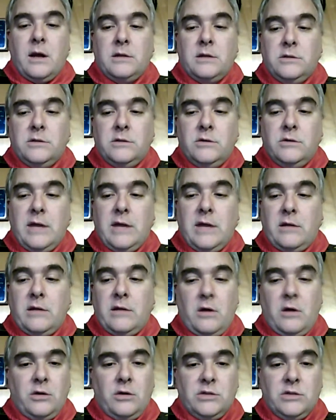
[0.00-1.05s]
To do that,
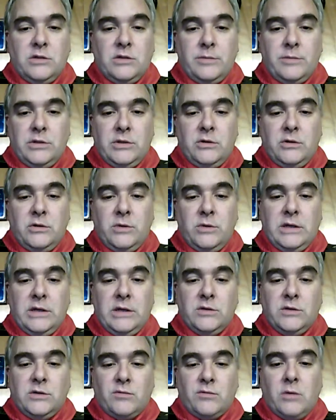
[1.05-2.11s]
all you simply do
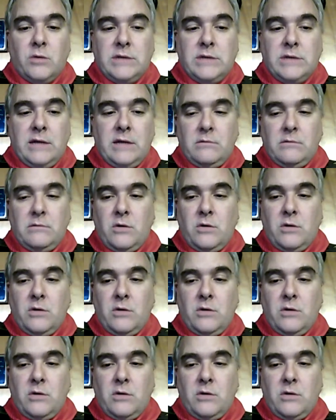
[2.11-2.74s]
is rotate,